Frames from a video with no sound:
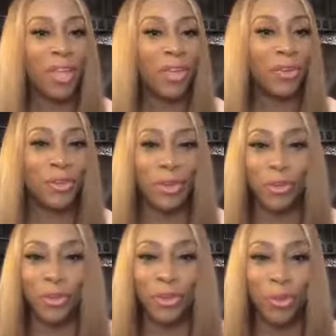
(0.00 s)
No,
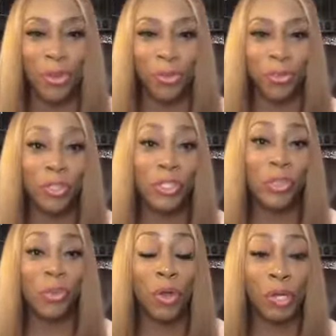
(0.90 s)
no, no. What you
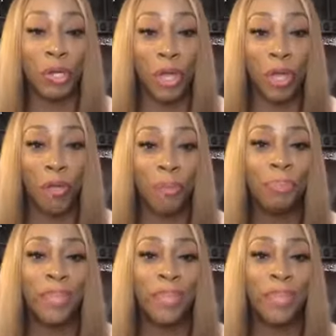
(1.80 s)
want to know